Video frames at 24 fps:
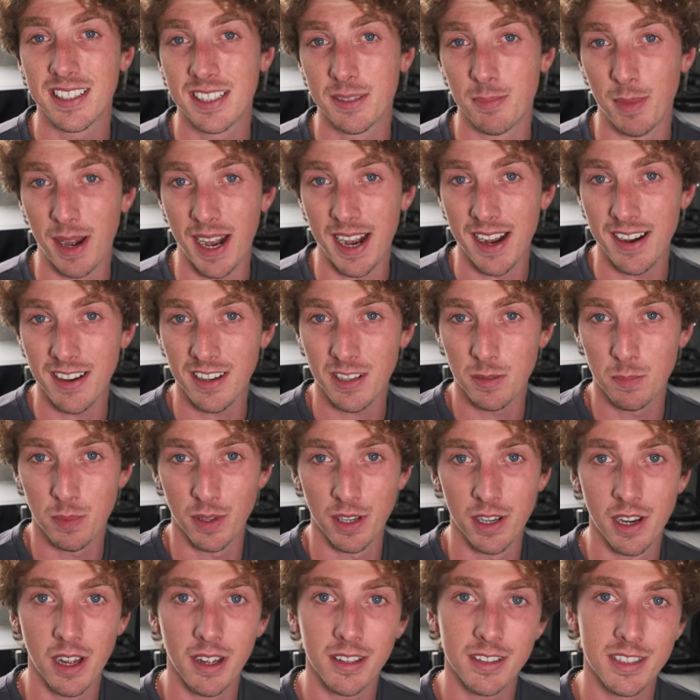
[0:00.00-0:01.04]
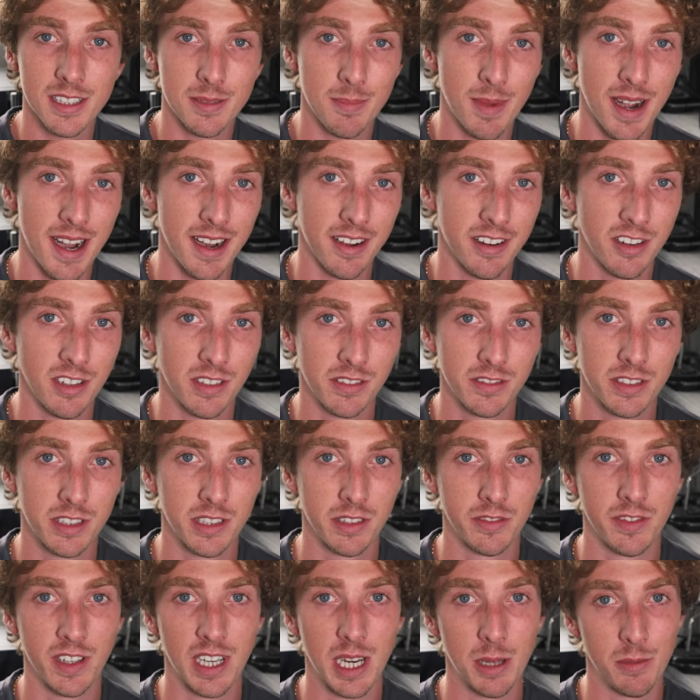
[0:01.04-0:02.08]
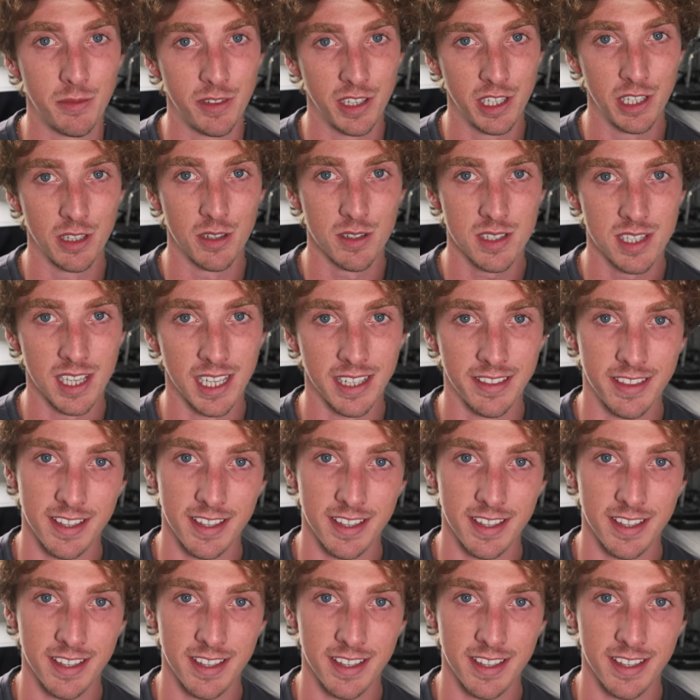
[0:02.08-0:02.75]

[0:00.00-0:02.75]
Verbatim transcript: smart, but not smart enough to develop videos like